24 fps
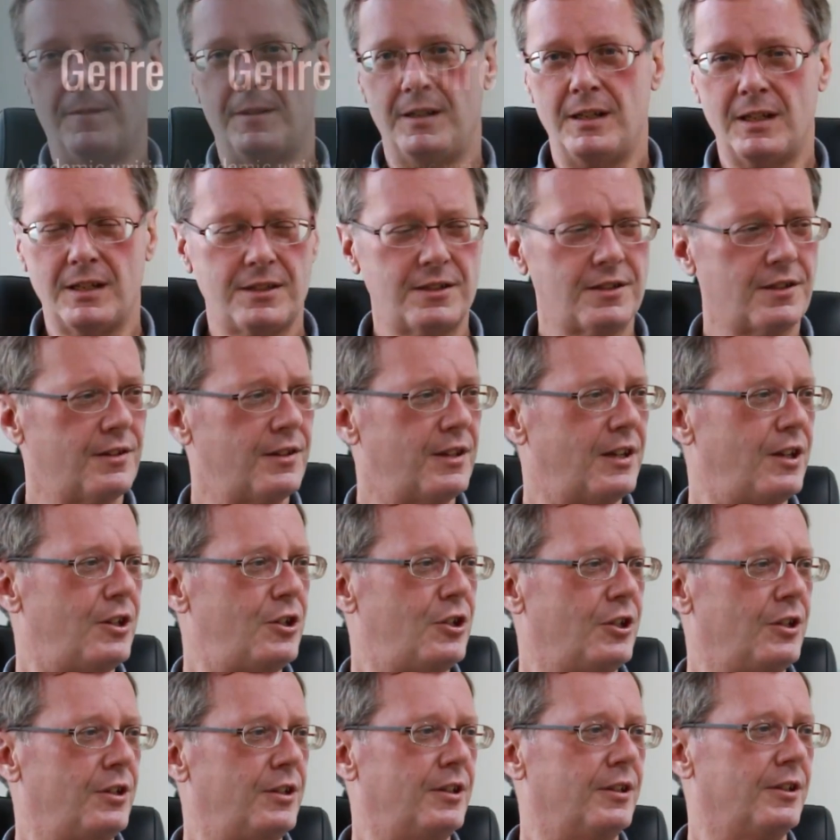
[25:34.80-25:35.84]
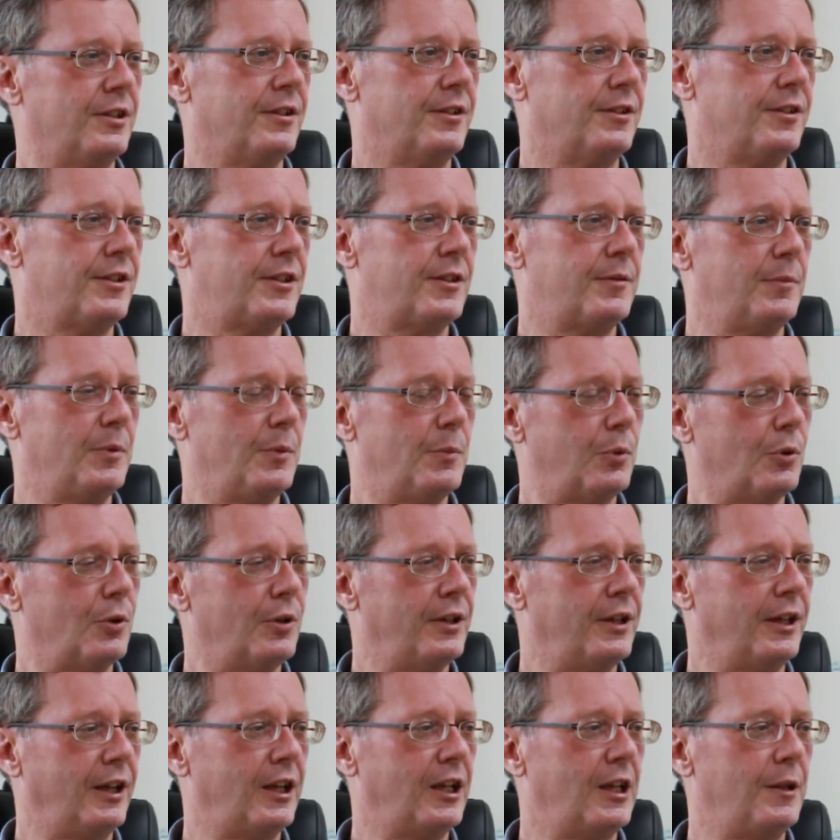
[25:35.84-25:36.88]
Next on the agenda, some important
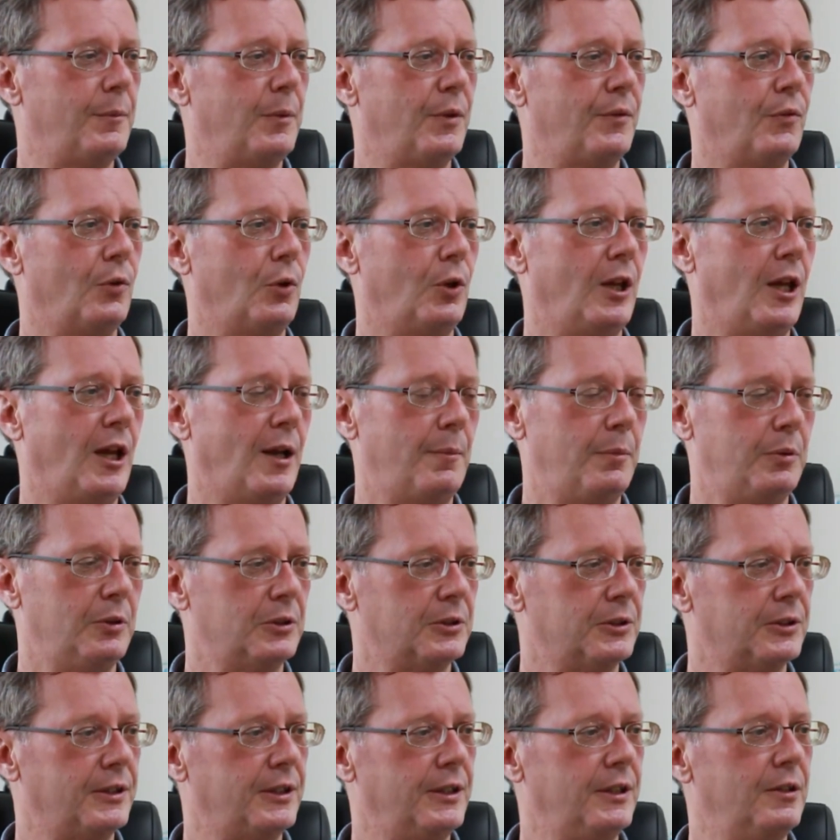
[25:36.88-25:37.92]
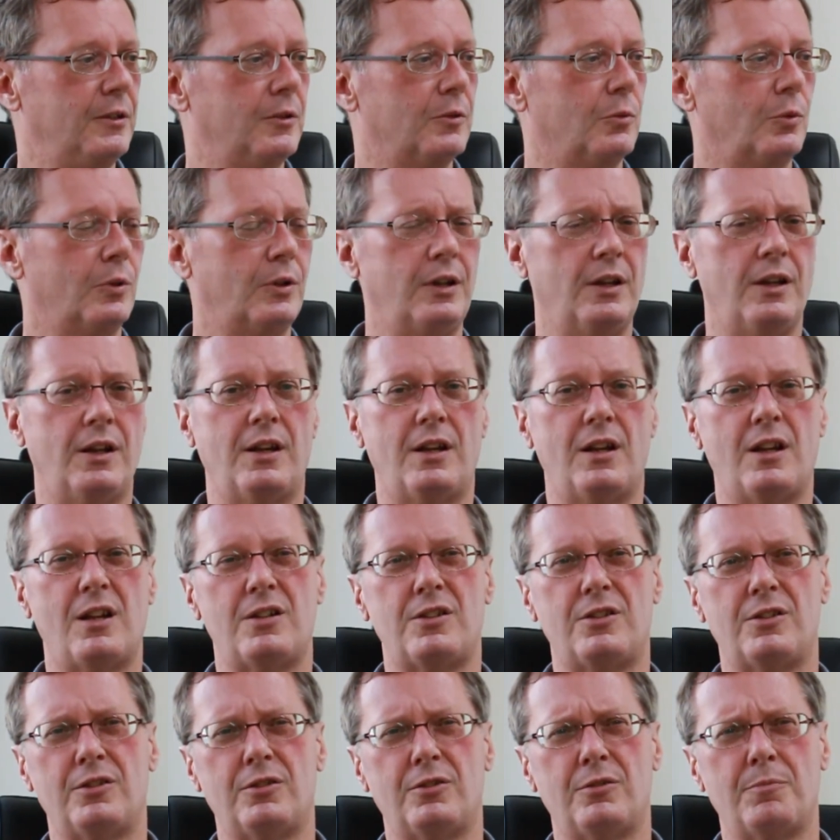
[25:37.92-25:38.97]
academic vocabulary. We're going to get
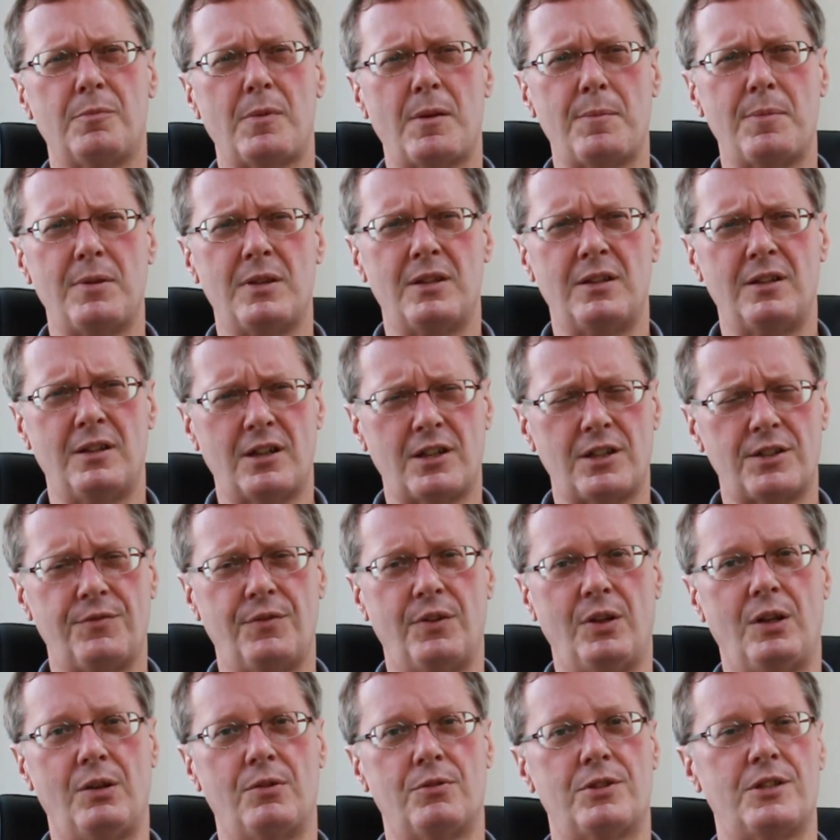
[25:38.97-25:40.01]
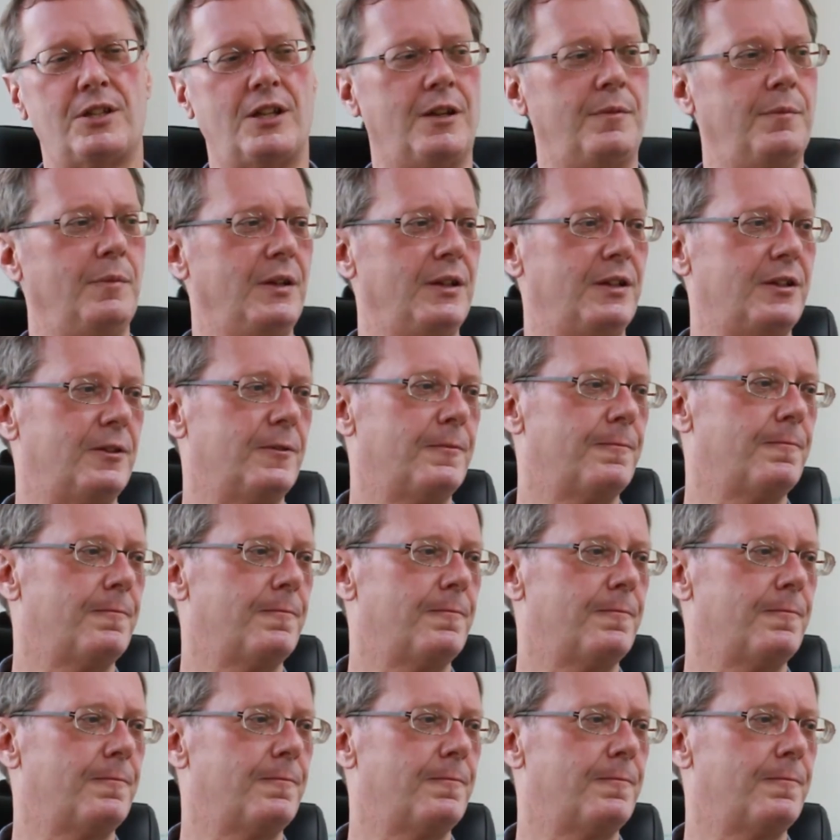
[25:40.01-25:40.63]
into maybe in the next video segment.